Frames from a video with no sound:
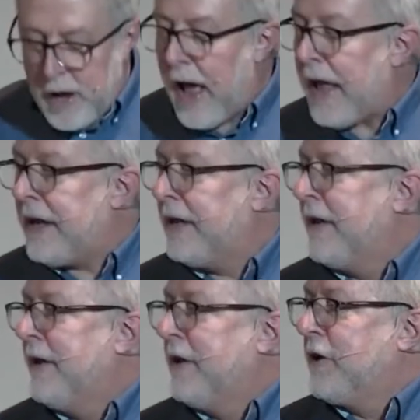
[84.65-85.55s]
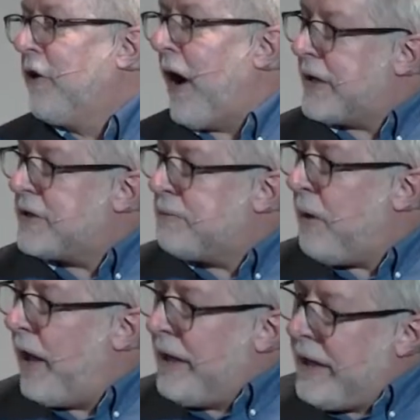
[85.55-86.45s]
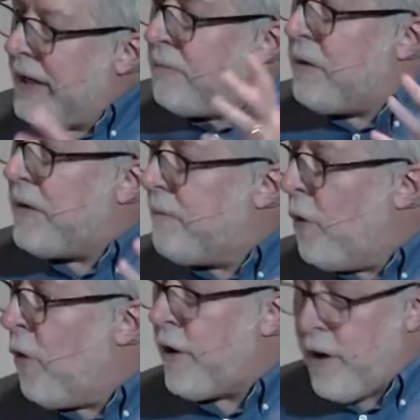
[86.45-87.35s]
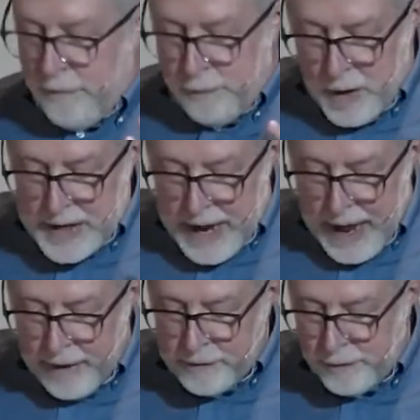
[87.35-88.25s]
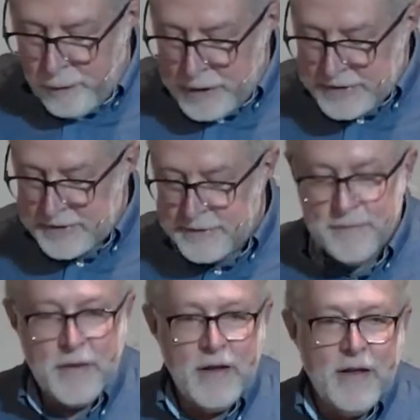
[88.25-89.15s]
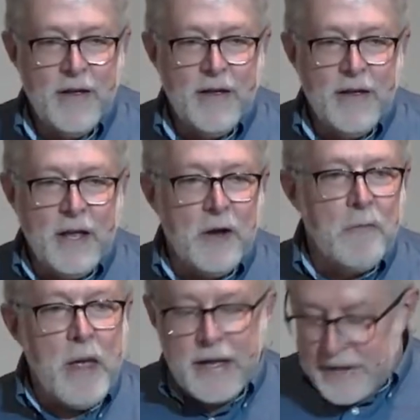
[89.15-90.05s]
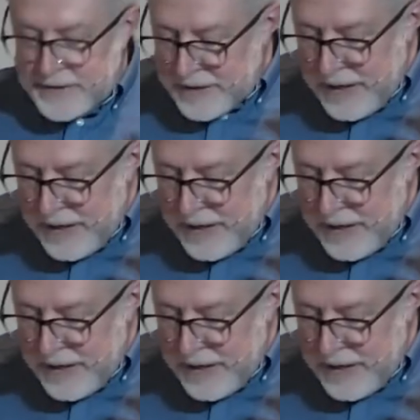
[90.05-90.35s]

God, grasp a little bit more of what he has for us, it'll make us